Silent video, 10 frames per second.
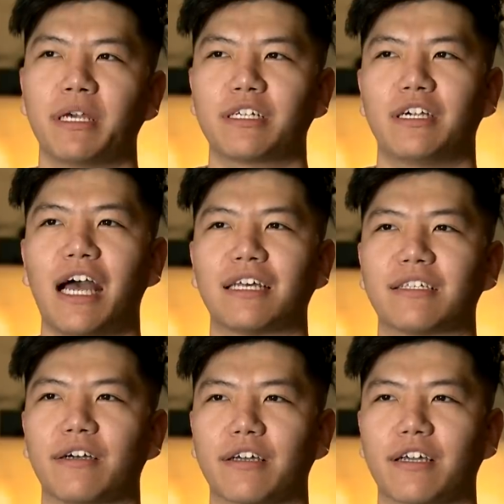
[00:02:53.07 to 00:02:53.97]
picture
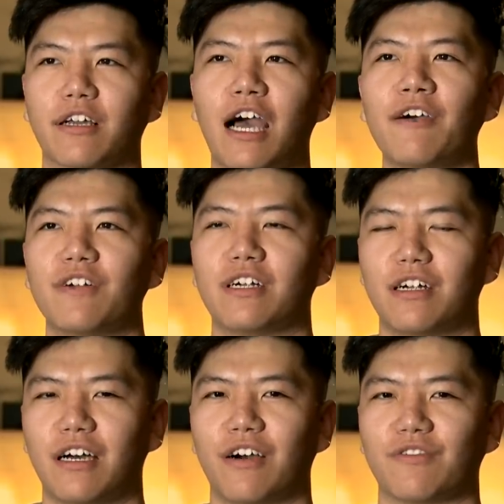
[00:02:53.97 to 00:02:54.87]
as a
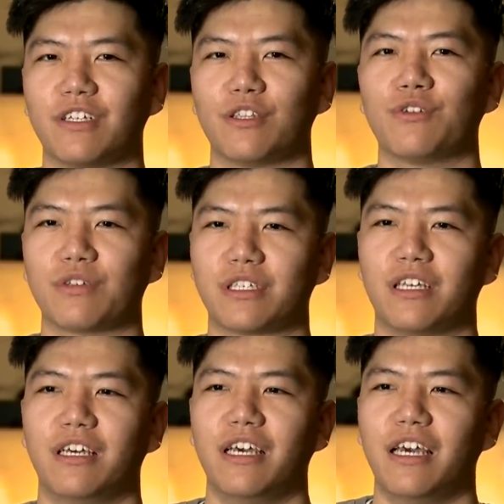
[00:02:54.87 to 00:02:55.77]
cover of the news,
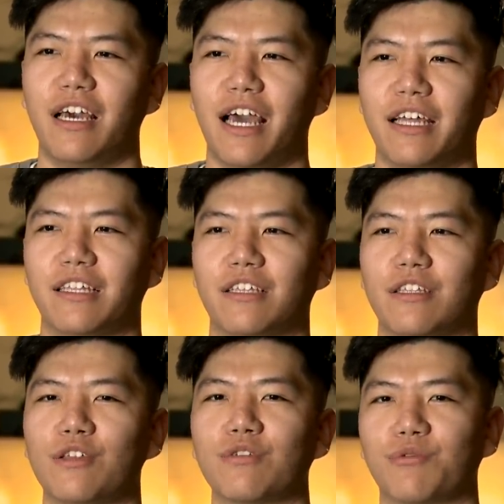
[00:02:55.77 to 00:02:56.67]
and the
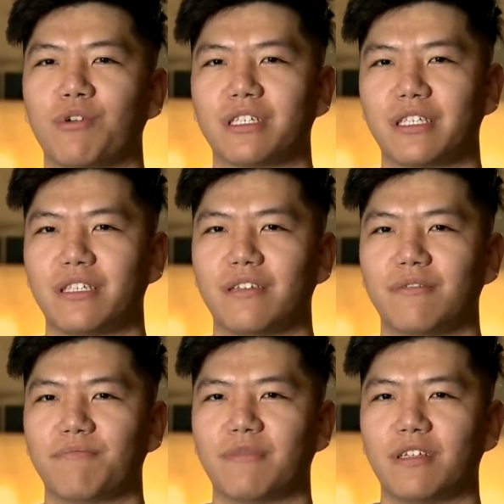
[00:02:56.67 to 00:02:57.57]
news was
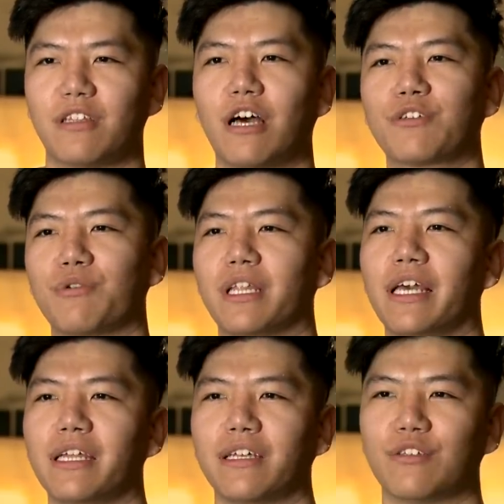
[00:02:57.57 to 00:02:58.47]
not
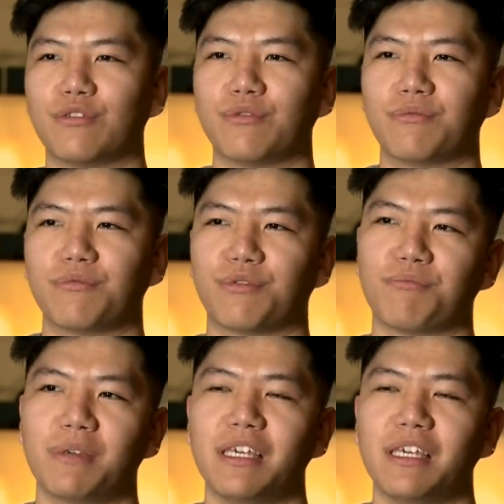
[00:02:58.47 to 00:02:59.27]
related to, to